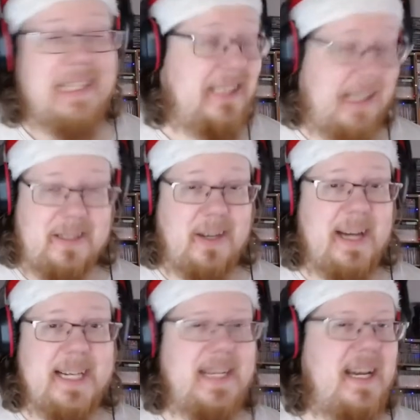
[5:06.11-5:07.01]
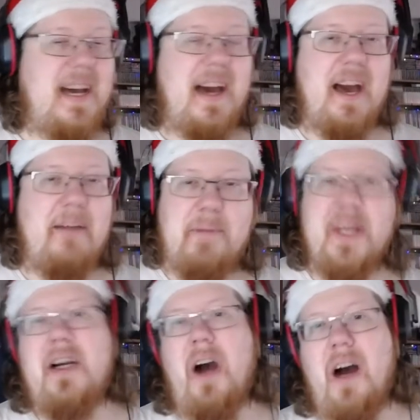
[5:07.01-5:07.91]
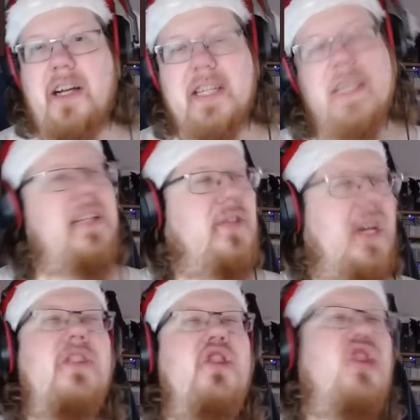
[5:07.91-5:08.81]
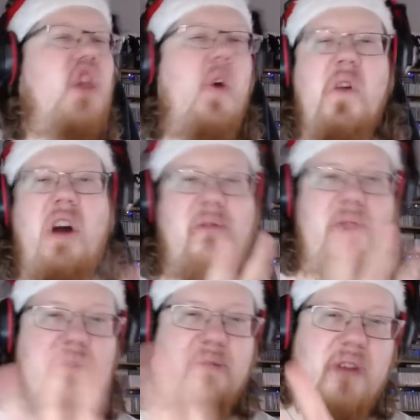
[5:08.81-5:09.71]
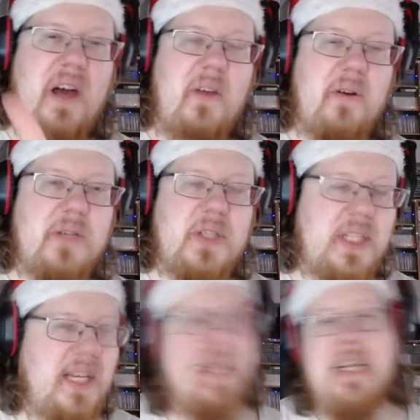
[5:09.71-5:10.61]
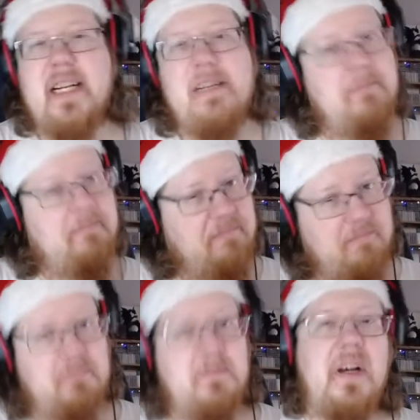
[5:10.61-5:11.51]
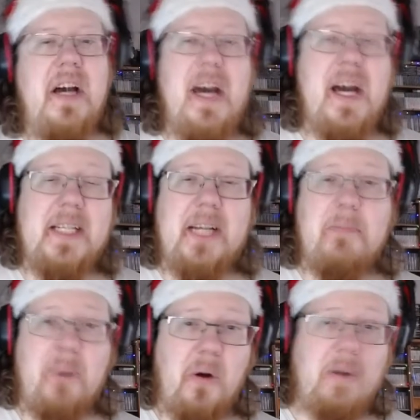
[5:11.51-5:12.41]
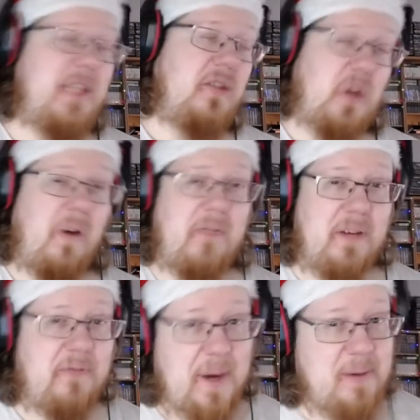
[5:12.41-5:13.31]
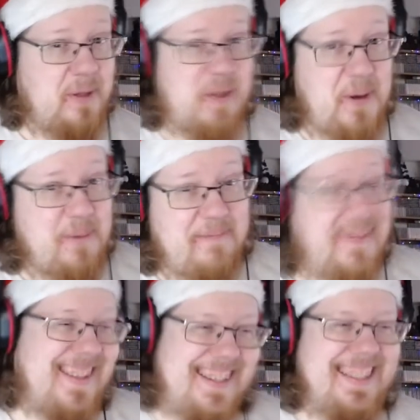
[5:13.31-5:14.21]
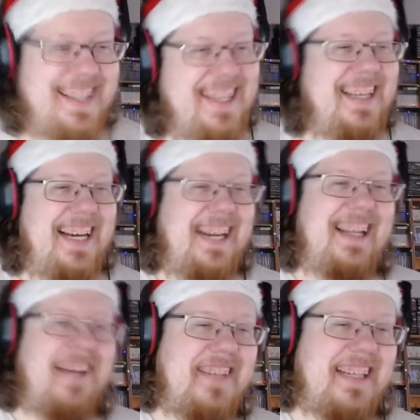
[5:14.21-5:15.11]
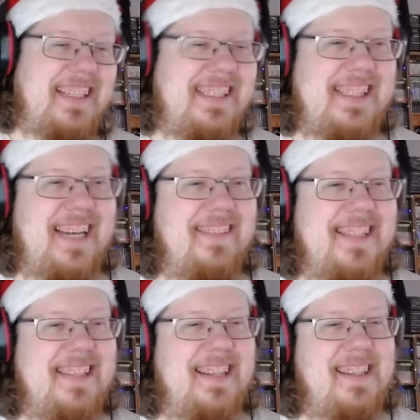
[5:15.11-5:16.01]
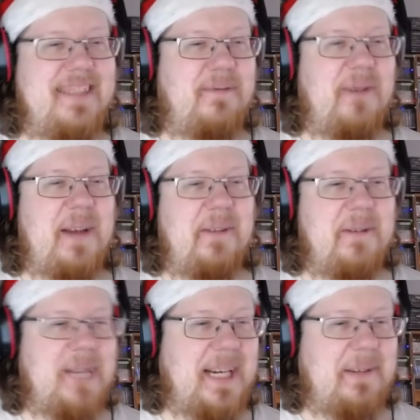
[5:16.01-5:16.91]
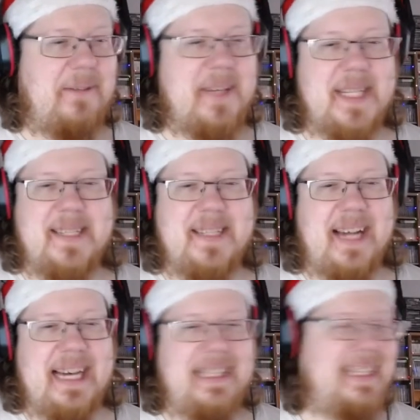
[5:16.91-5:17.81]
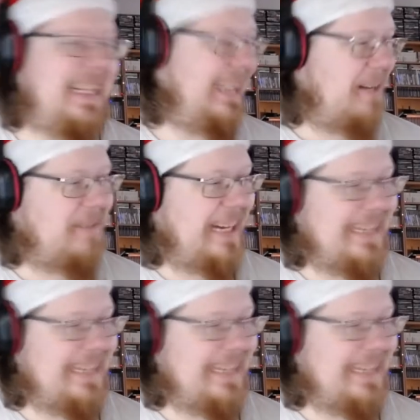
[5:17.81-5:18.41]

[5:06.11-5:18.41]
Just like a peacock is just showing off their feathers, another bird need to show off their feathers too. And I love that. It's kind of this like this feather kind of ish style, and I love that.